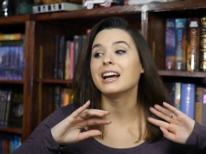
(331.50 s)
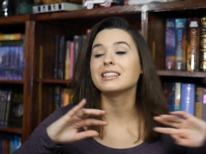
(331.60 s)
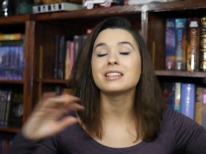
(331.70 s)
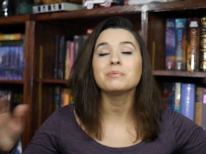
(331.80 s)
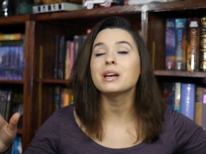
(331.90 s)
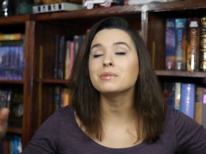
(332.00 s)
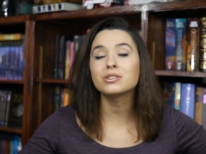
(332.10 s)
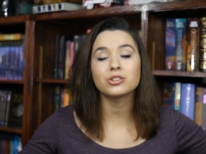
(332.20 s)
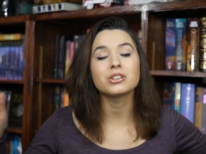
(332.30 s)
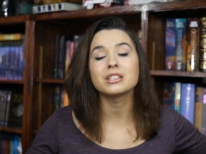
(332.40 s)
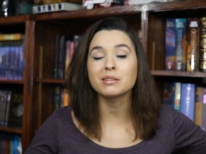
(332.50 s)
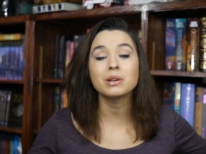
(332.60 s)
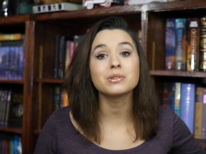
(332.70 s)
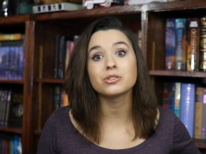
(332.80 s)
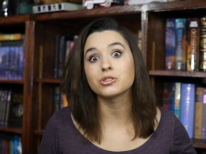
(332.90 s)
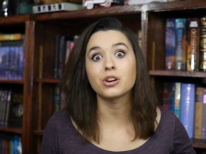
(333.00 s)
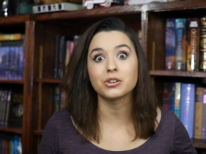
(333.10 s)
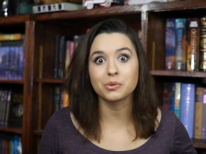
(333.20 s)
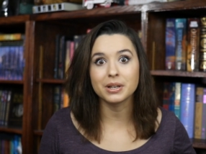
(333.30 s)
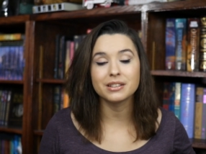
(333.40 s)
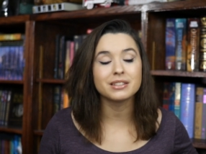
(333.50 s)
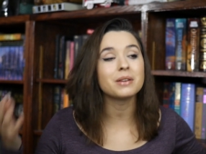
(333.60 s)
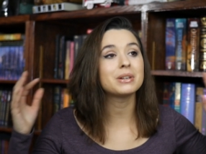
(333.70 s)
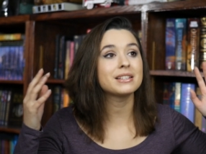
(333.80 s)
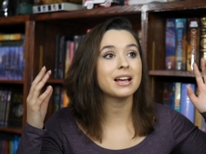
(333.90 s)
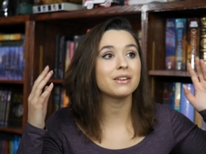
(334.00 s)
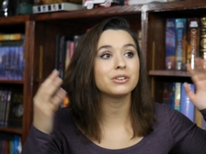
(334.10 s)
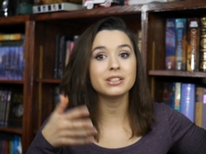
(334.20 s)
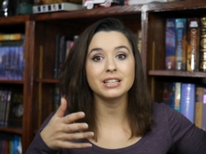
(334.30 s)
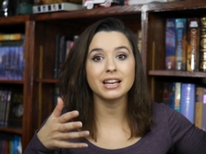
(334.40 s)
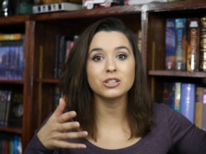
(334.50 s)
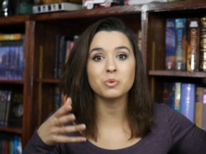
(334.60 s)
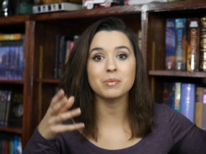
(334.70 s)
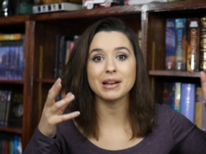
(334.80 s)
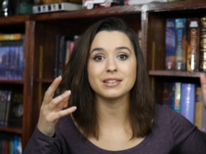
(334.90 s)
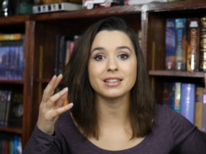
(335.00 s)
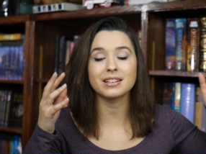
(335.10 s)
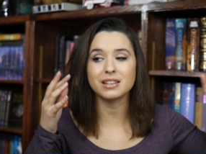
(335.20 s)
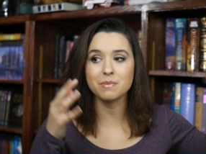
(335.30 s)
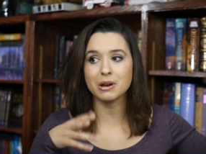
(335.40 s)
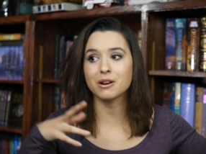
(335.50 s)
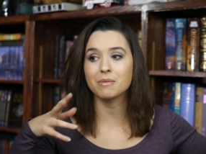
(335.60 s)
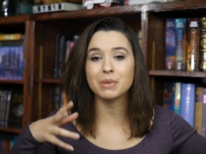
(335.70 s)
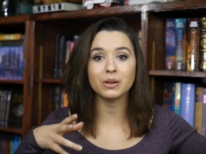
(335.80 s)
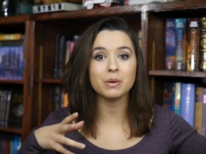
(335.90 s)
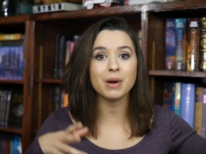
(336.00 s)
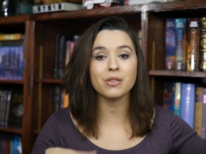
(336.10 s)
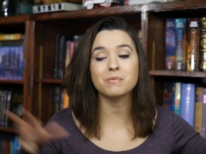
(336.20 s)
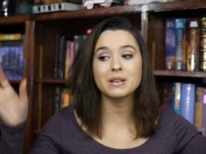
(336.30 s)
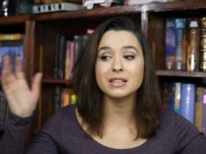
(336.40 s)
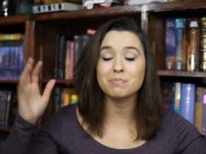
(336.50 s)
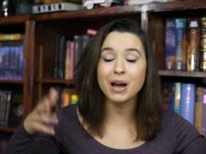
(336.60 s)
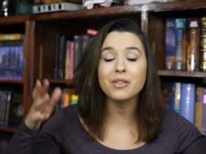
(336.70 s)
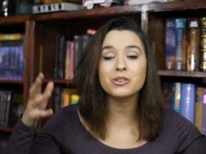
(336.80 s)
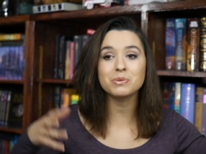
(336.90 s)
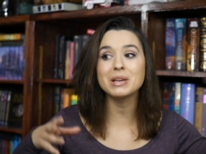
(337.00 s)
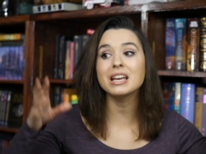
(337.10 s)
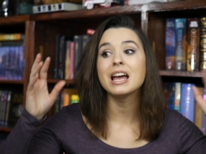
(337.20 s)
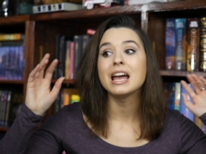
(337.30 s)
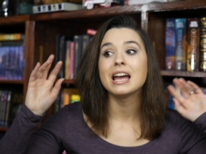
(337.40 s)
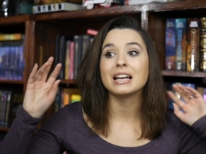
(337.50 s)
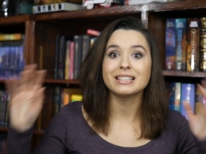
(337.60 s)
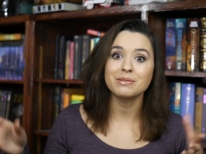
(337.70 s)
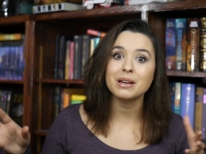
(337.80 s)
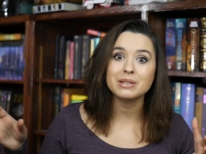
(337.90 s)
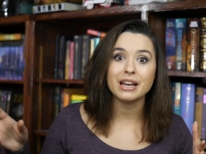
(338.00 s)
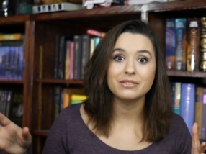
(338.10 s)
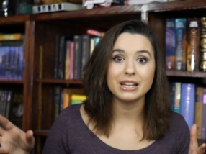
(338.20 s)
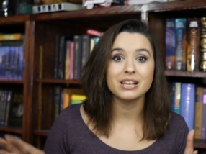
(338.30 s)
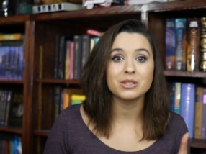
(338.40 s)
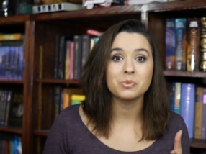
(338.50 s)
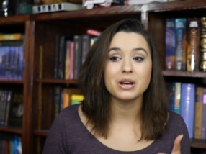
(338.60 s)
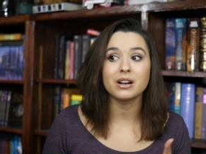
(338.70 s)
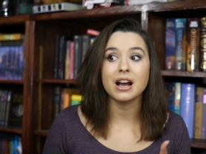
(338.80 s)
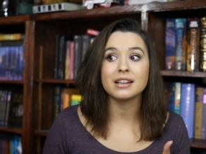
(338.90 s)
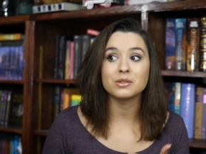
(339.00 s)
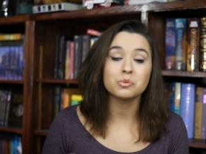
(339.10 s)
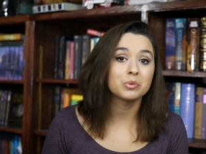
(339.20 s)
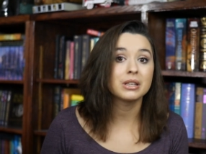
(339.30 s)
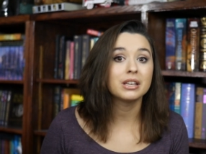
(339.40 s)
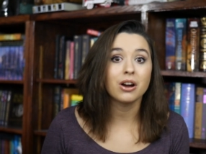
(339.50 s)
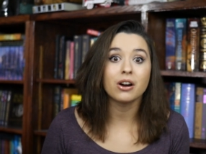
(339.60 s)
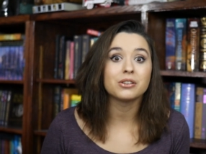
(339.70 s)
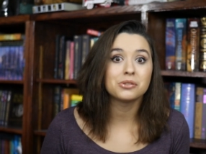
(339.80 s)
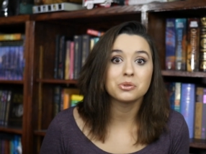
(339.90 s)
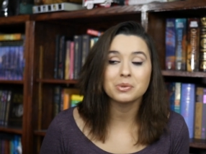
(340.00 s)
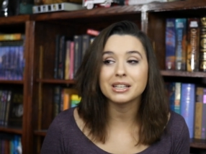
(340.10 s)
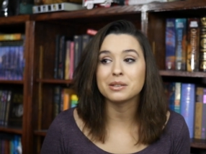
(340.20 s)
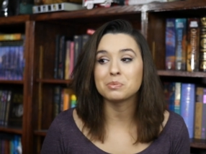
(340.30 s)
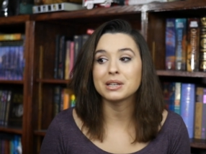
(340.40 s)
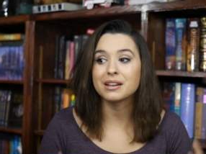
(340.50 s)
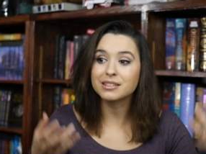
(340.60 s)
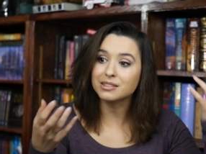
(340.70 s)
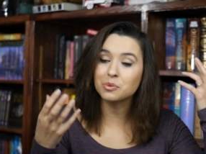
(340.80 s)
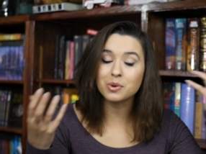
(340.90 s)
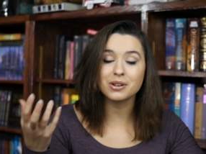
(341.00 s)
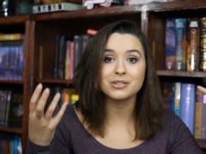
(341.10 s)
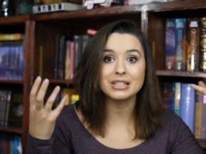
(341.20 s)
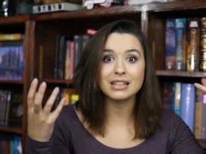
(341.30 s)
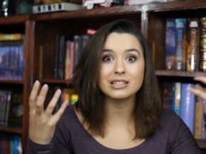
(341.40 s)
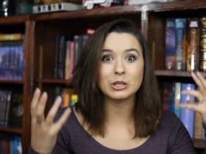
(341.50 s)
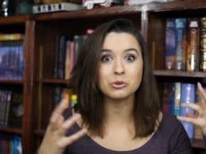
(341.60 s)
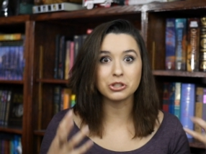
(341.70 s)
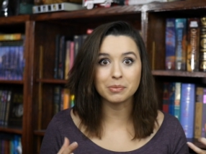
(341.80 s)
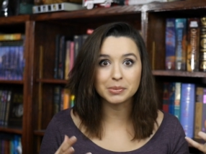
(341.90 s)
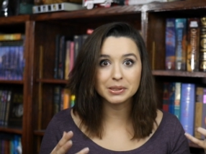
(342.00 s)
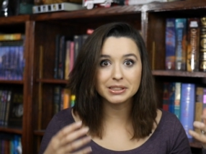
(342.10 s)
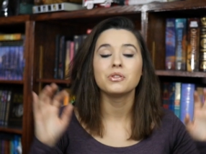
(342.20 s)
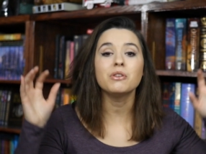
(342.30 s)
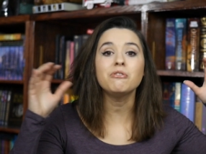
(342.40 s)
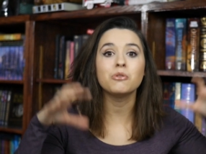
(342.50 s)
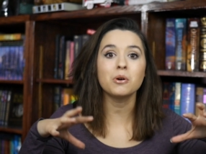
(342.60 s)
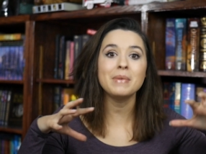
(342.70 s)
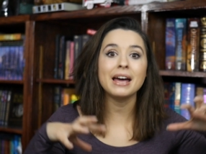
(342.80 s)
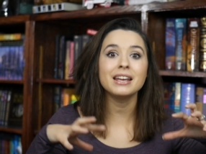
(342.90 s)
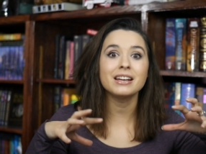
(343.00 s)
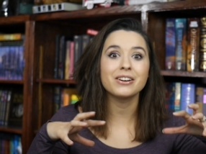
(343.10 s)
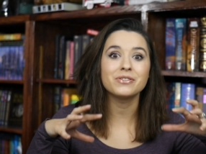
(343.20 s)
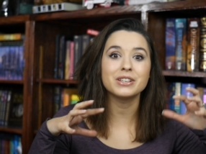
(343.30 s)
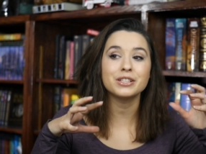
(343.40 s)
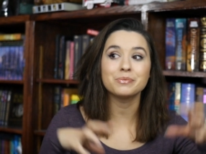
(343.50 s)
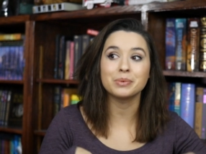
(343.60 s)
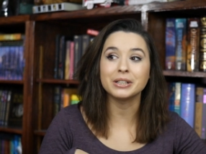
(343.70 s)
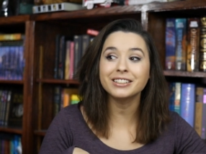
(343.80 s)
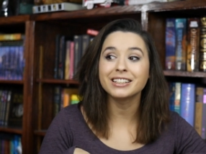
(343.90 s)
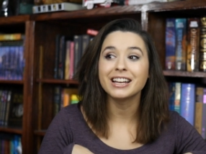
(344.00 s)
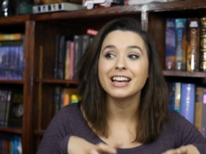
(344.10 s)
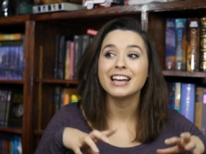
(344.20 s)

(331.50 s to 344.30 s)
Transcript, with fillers: sometimes it's just hard to read. Some days I have good days where my dyslexia barely bothers me, and sometimes I have days where it's really hard to read because the words get so jumbled. The formatting of this book